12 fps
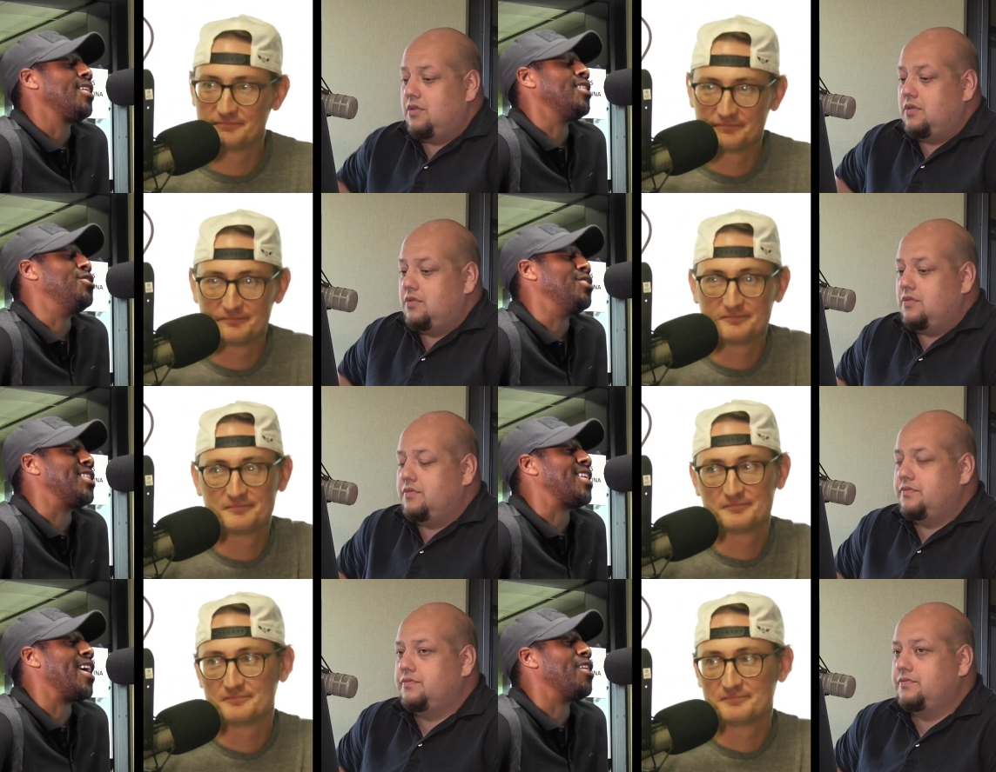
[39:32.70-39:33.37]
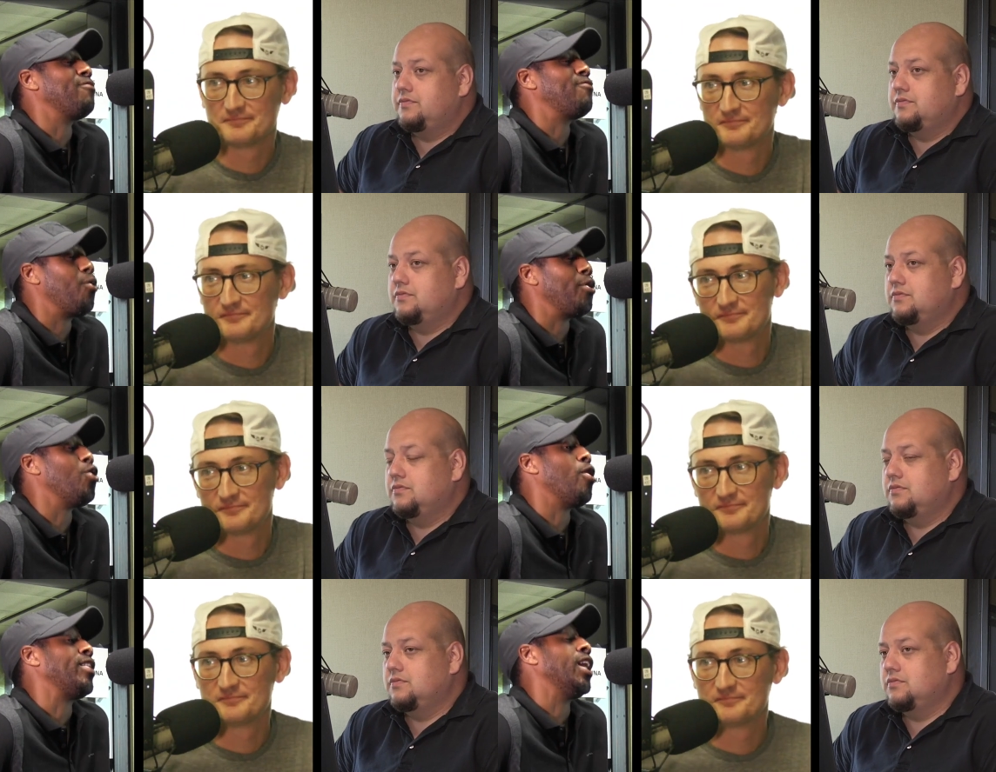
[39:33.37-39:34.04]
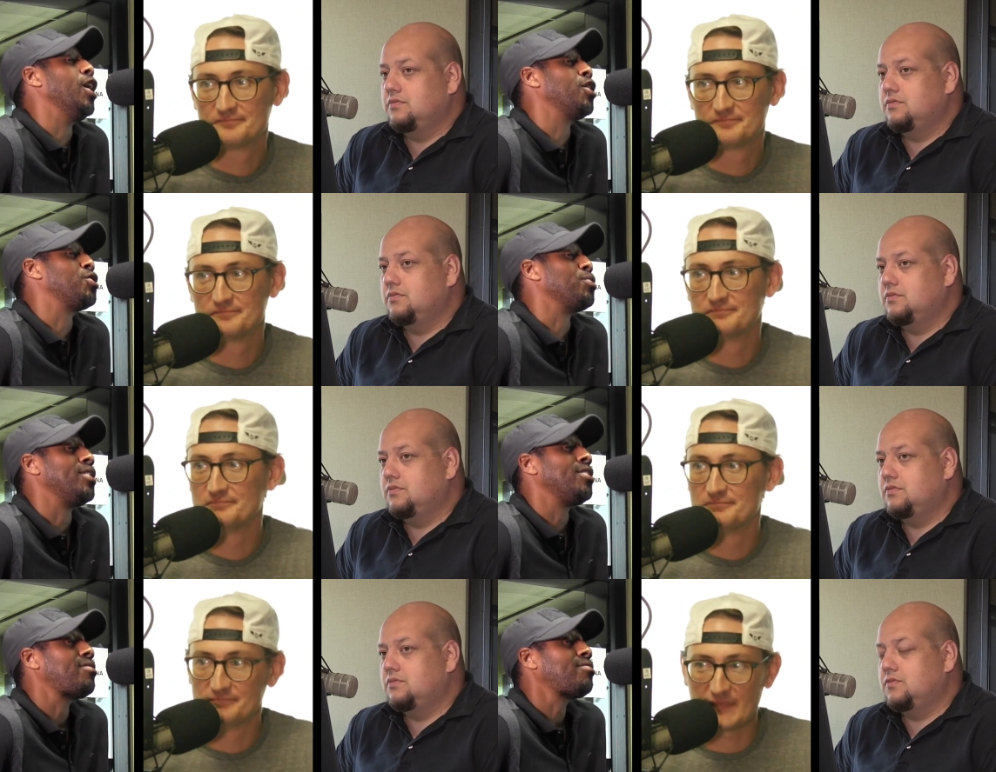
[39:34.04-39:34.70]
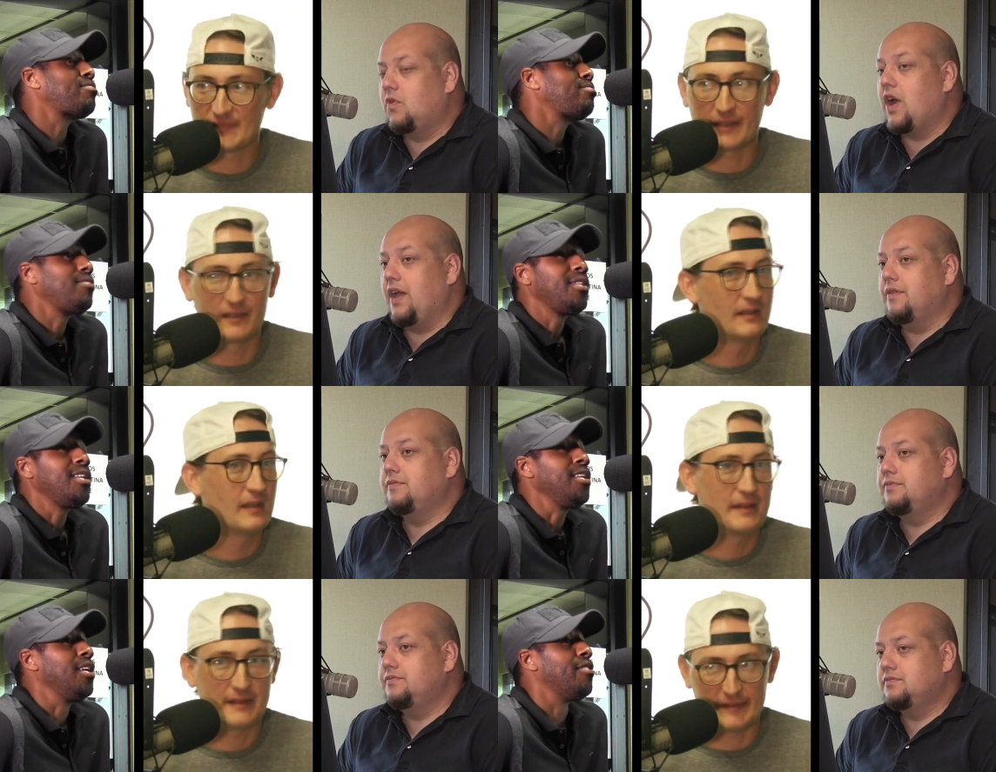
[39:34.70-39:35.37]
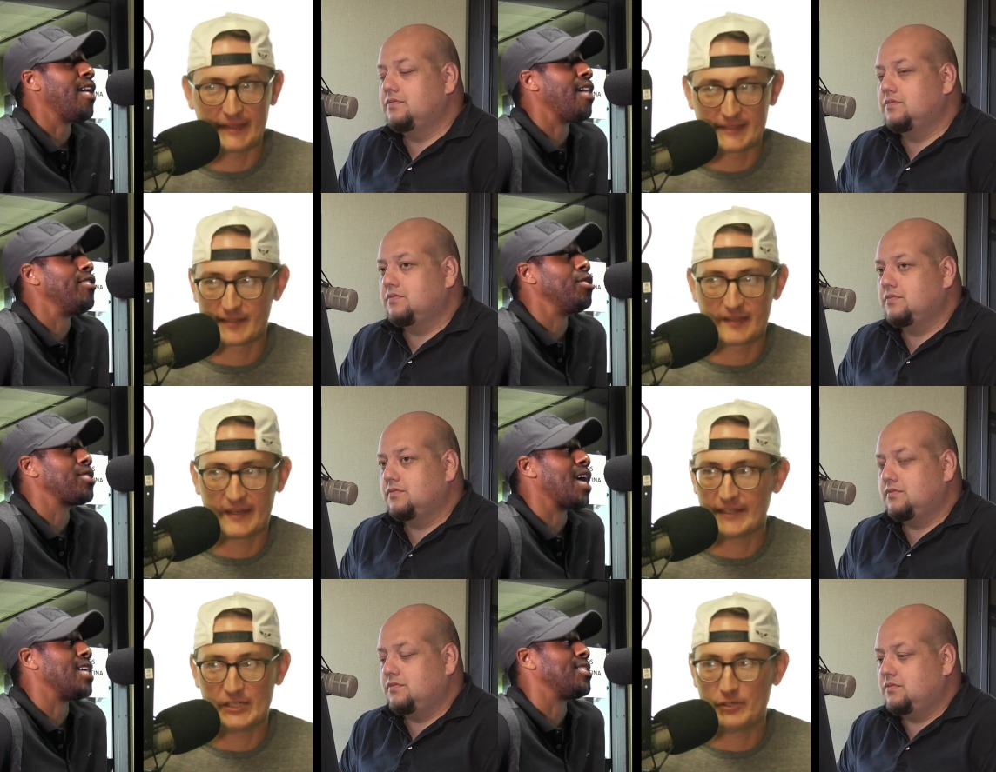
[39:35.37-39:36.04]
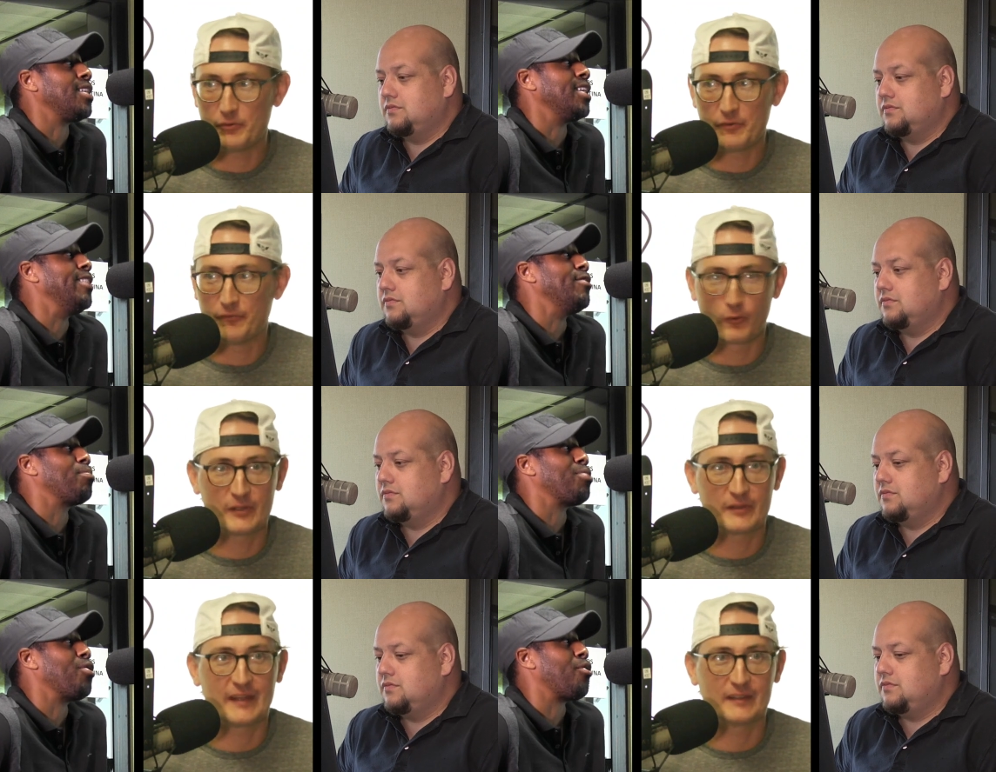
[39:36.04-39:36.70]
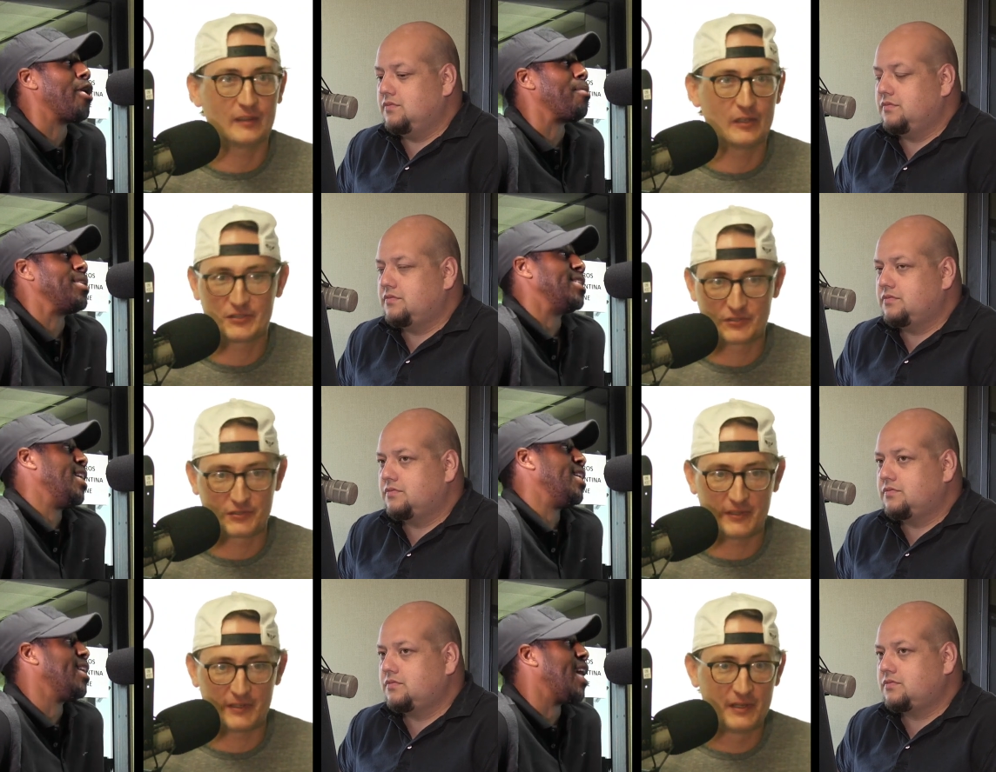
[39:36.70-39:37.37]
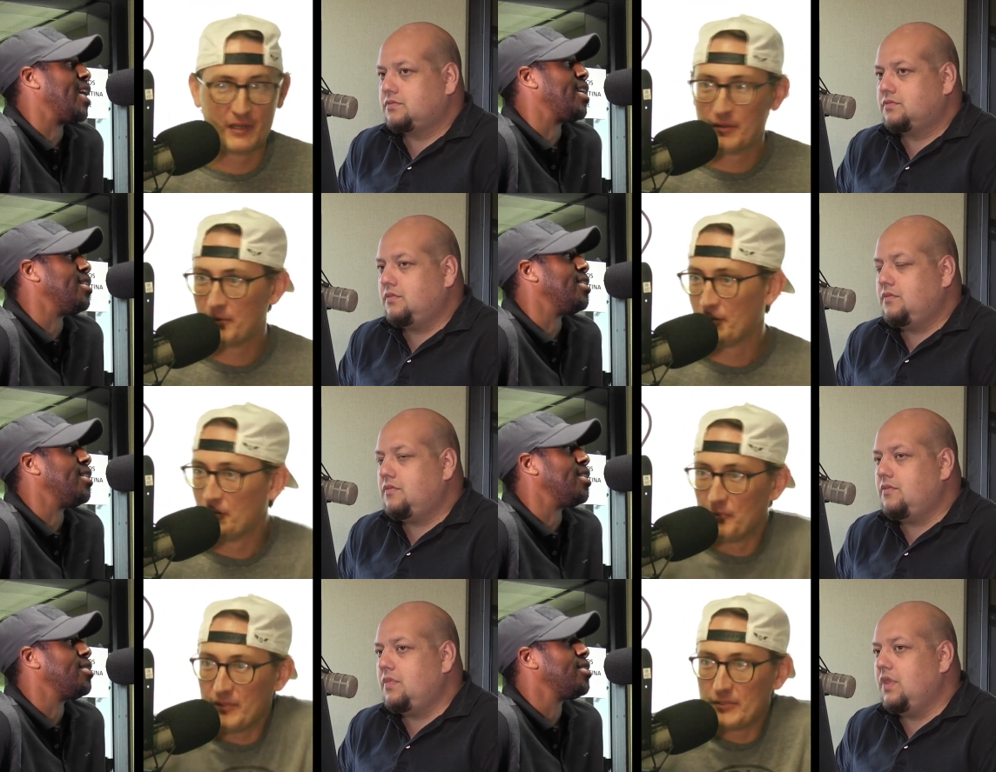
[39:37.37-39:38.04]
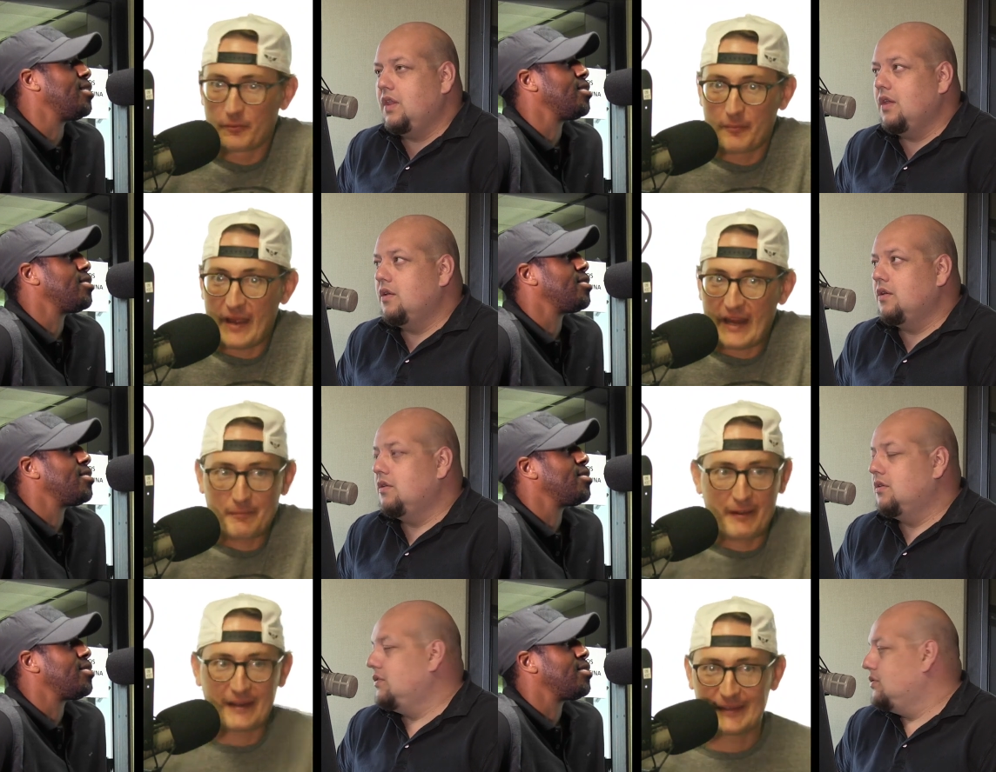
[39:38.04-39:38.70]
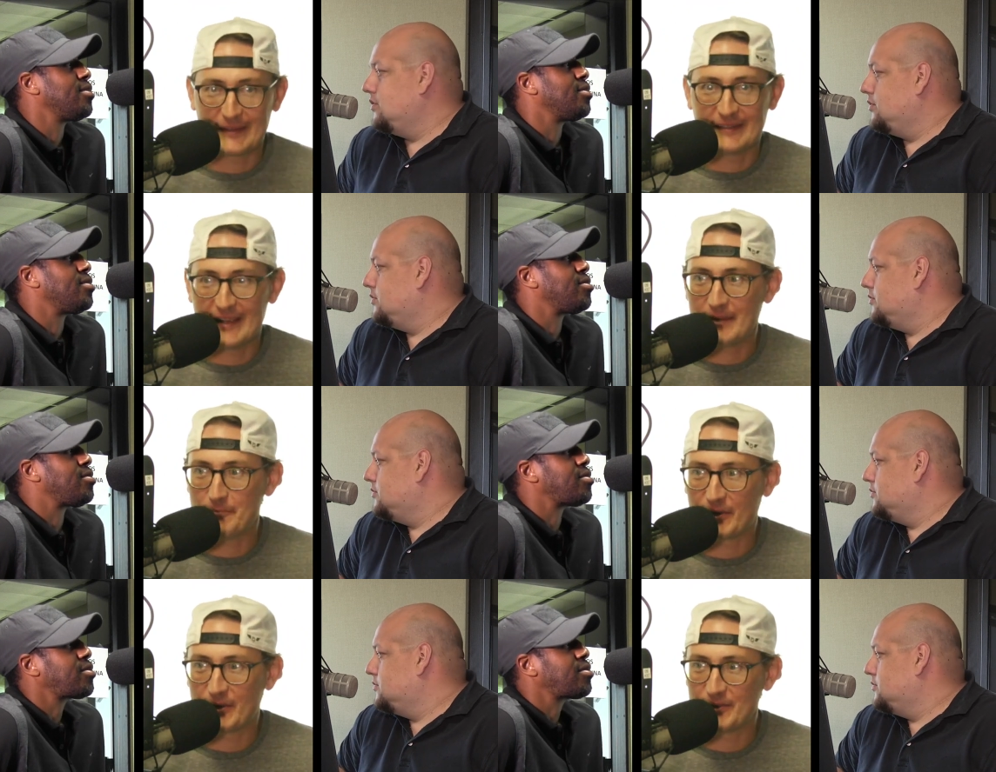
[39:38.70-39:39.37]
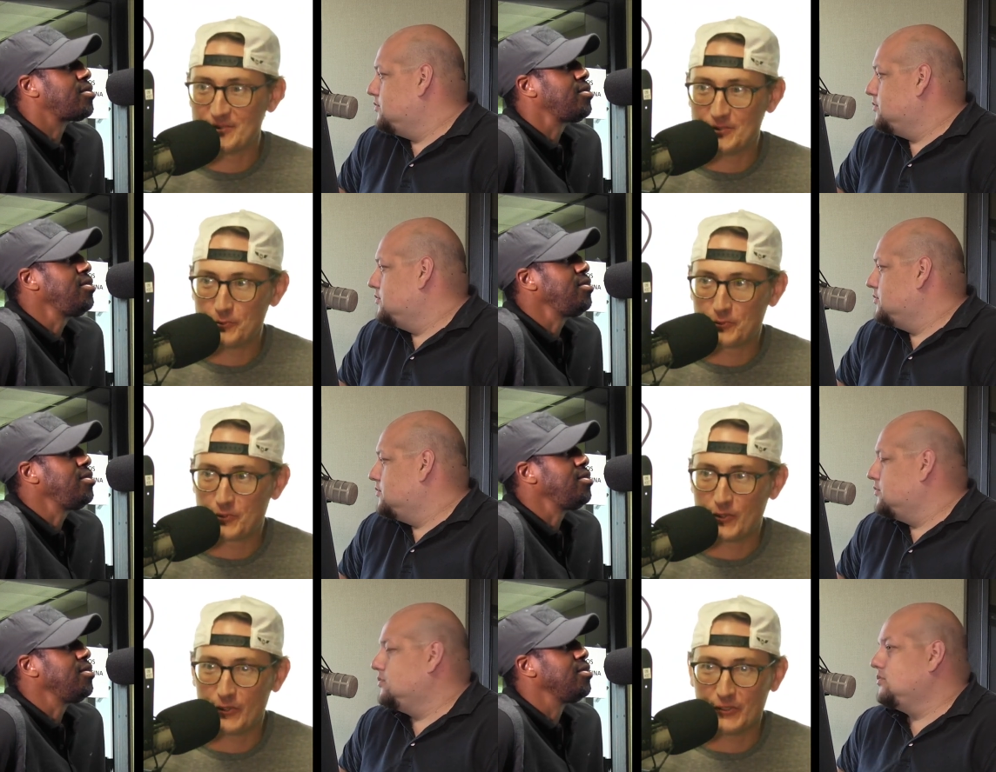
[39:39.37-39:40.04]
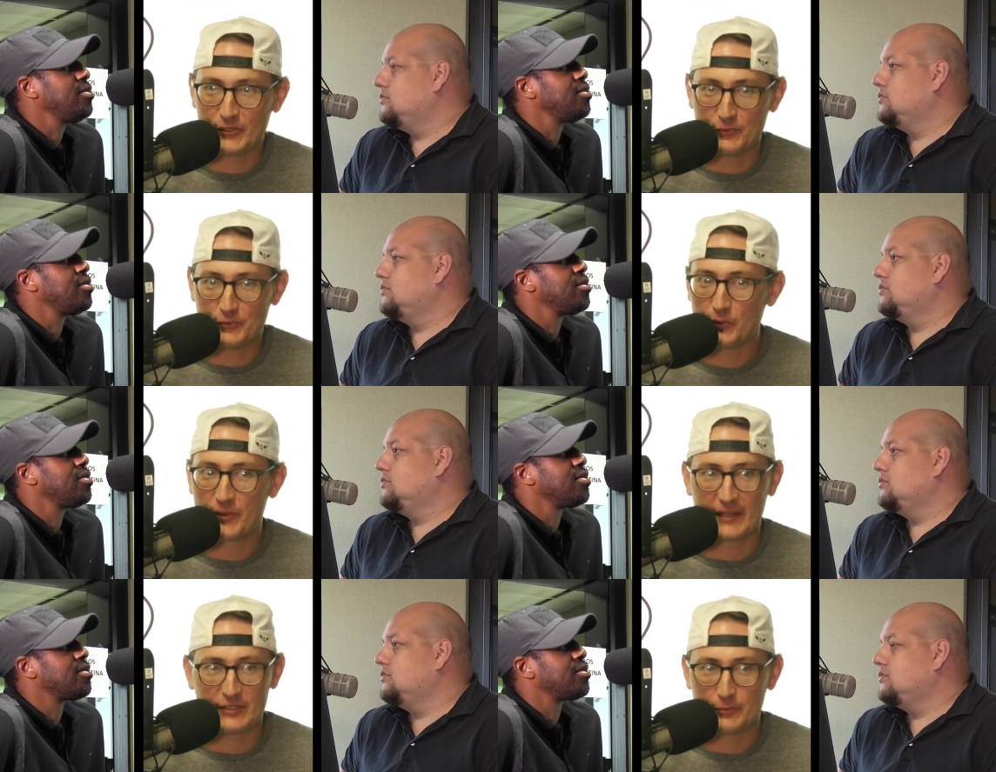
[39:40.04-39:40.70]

Speaker 1: because you just can't afford. You don't have the luxury.
Speaker 2: Yeah. Right. And that's the thing you afforded the that luxury. They didn't like it yeah. when you were Mack back in the day because you could you knew that